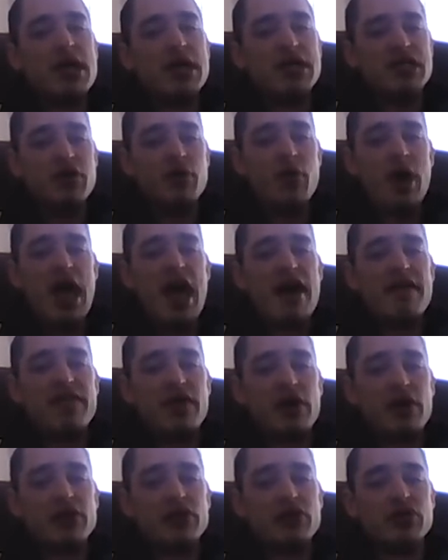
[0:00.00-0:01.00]
you have
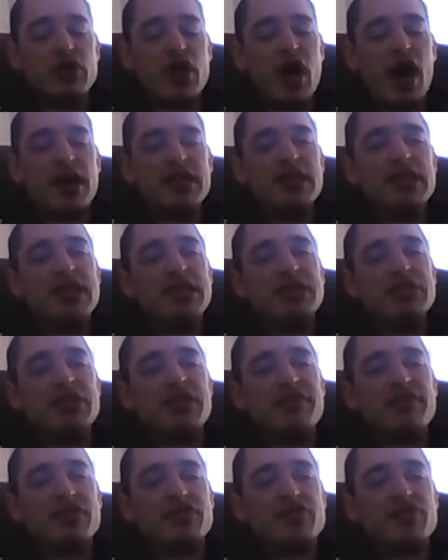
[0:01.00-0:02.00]
a lot of these
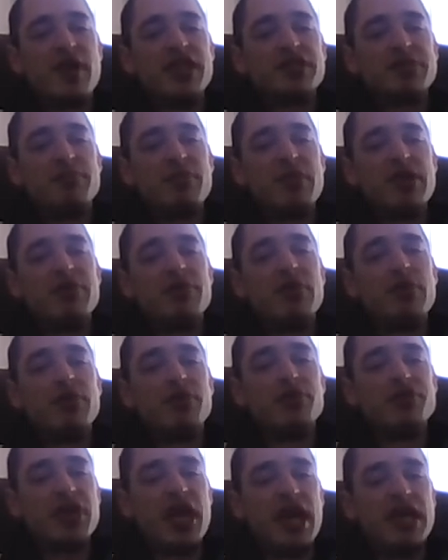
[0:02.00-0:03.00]
different trace minerals,